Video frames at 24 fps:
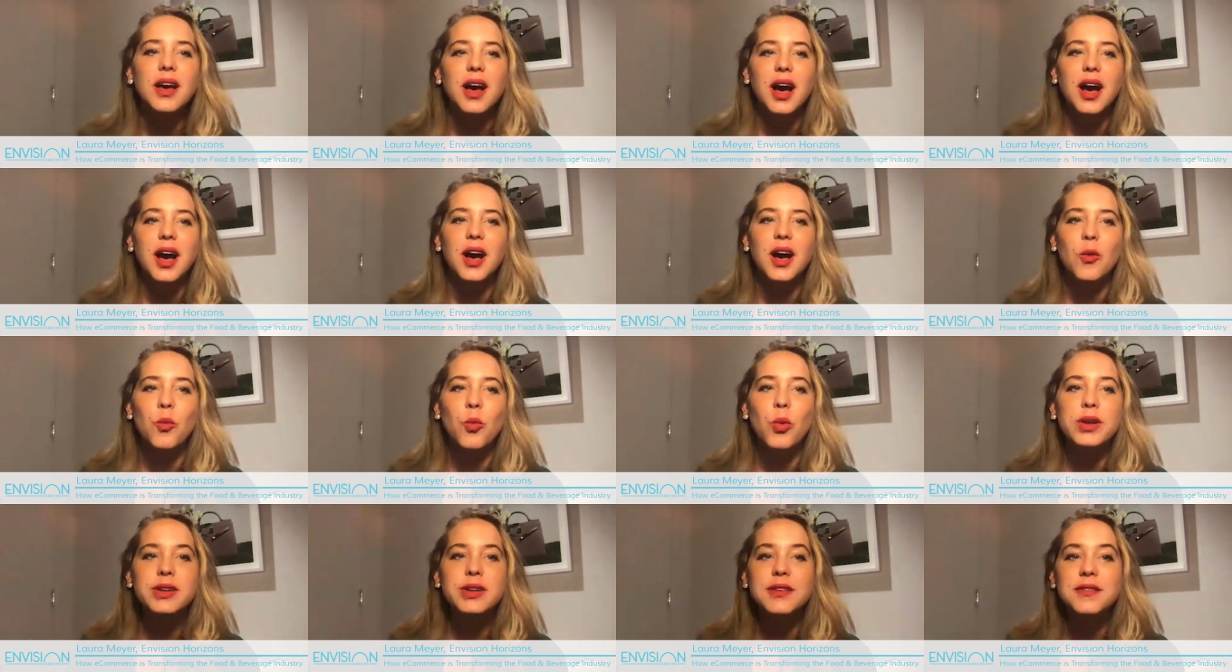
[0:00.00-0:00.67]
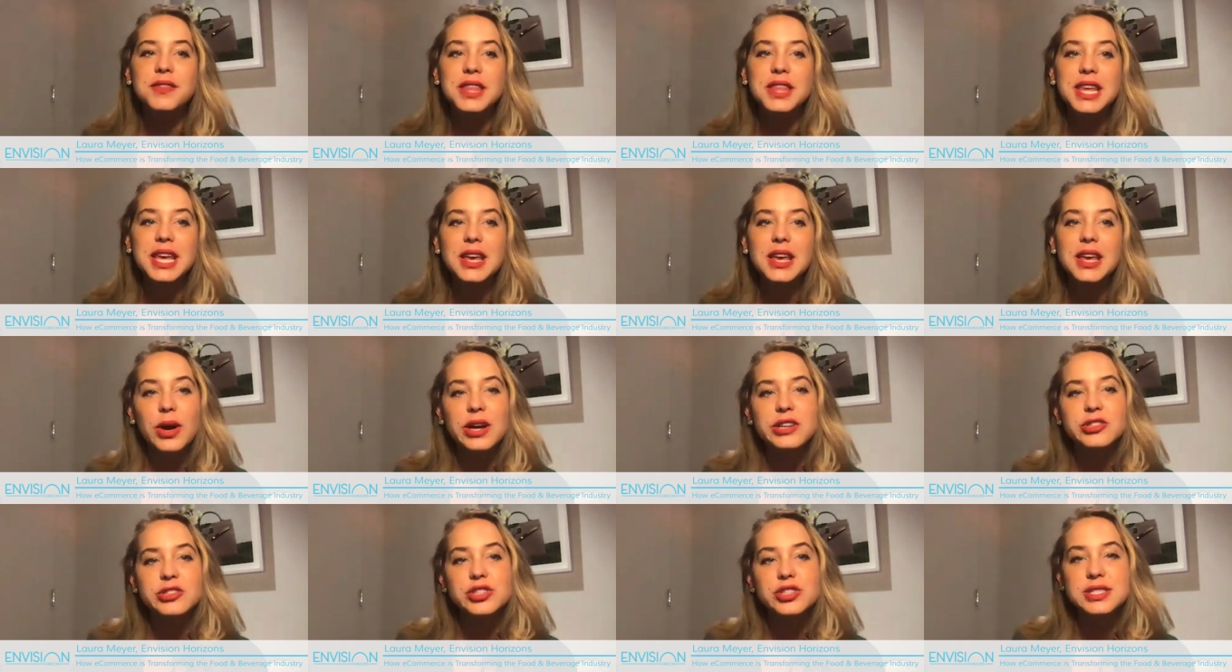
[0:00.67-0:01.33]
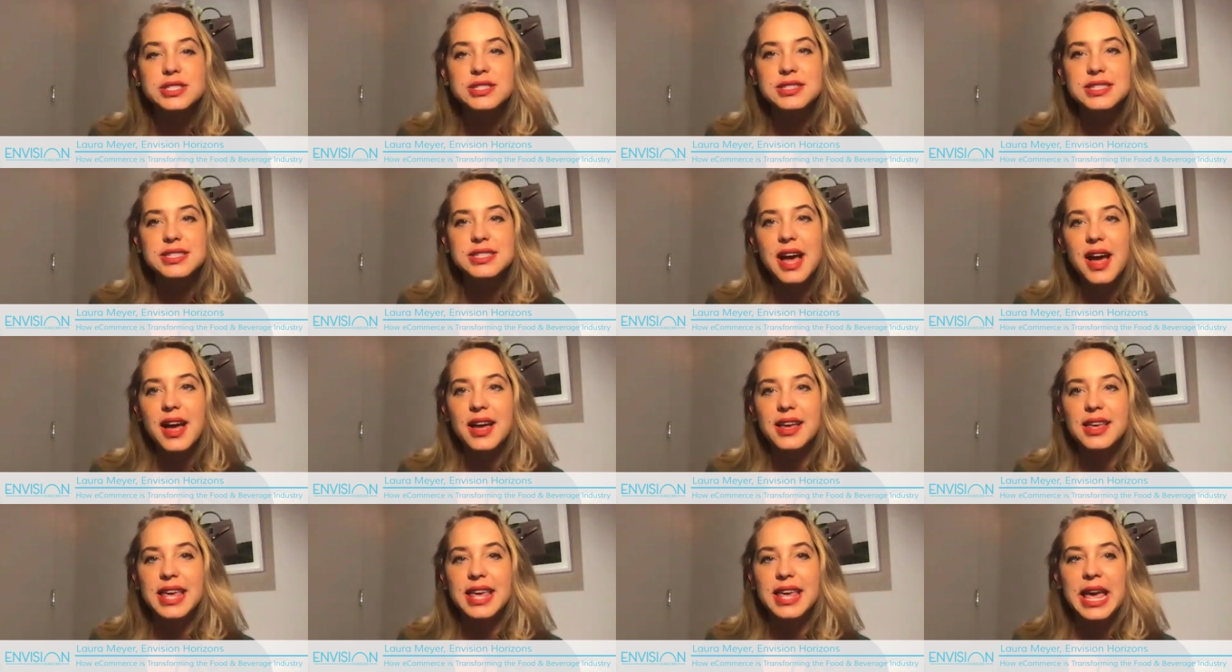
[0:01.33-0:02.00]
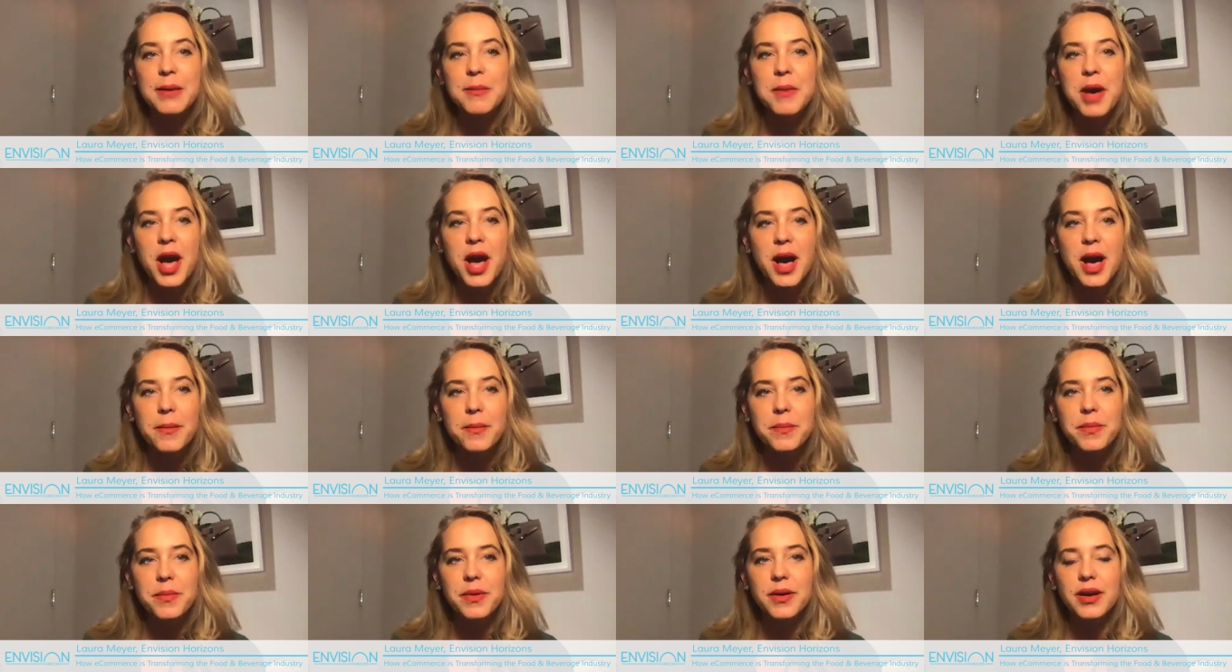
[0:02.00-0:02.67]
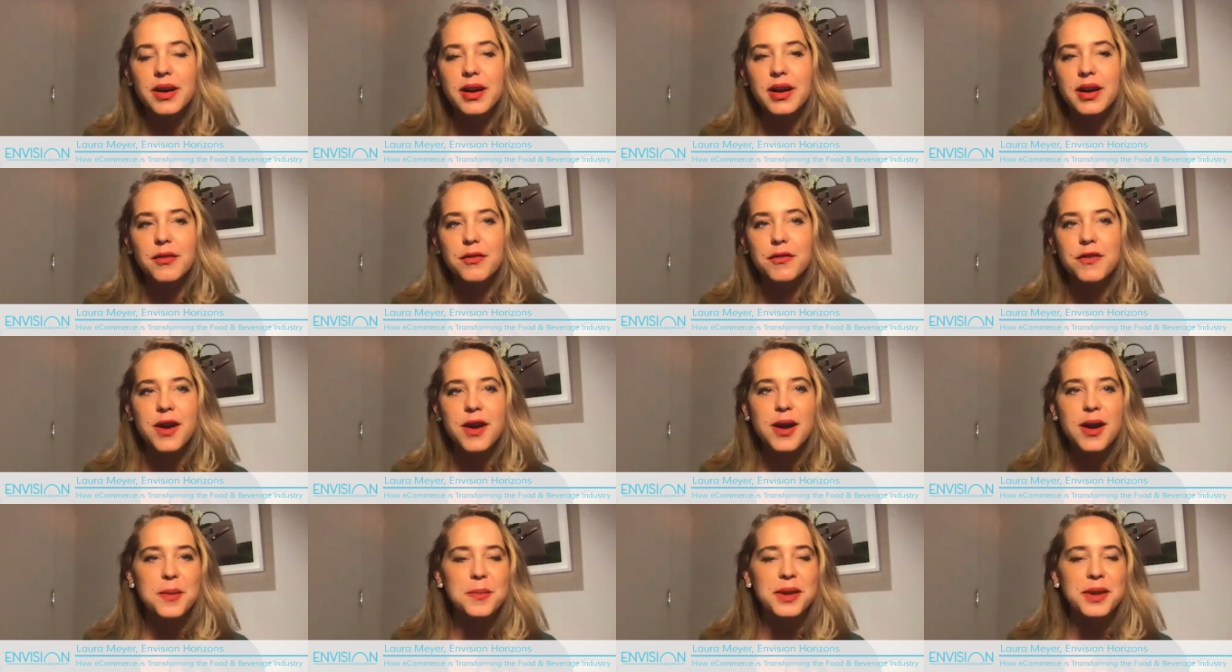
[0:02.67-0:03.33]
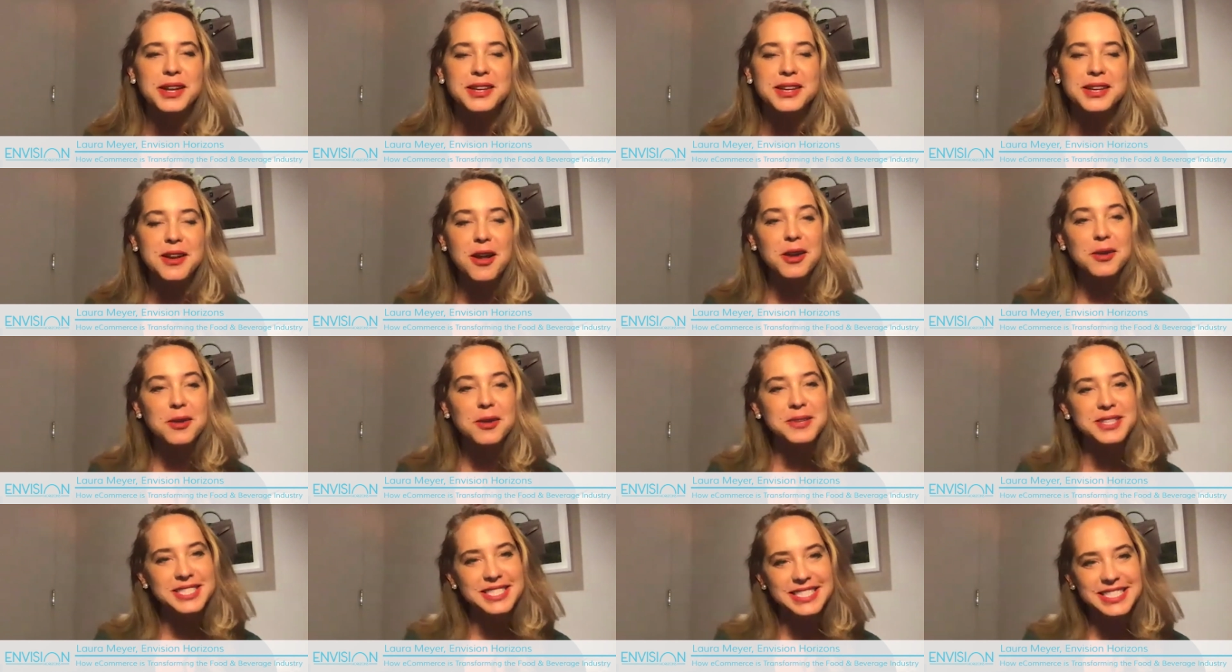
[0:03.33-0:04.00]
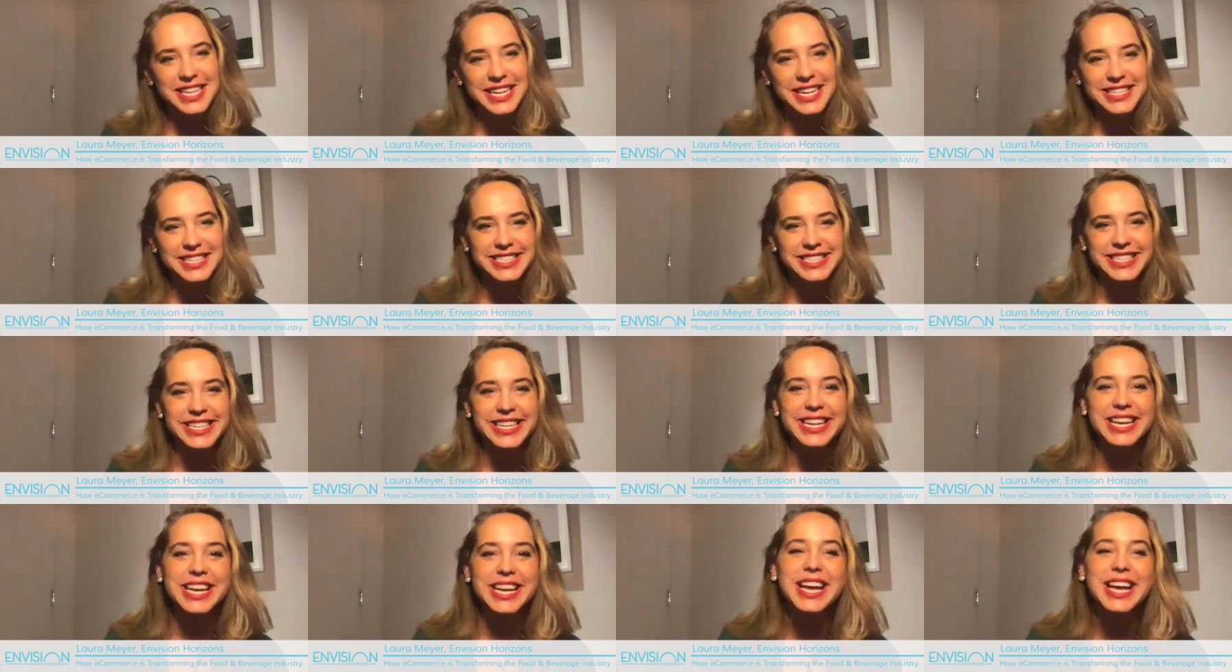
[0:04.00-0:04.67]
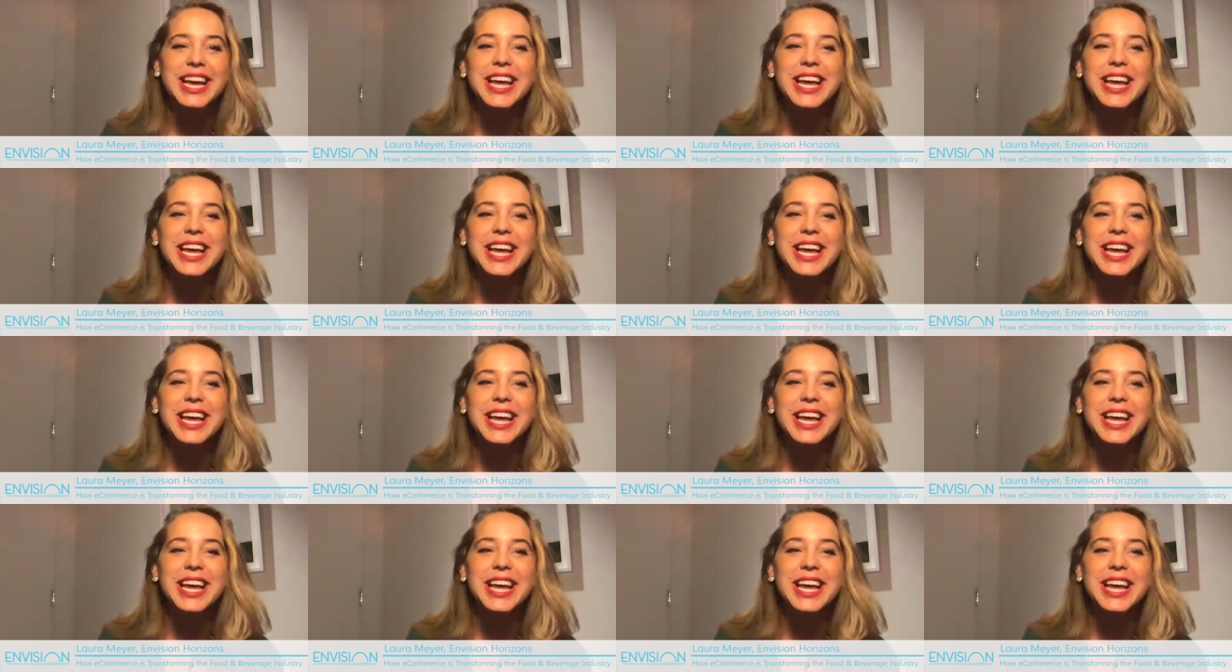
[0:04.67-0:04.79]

One of the questions that came up from an anonymous attendee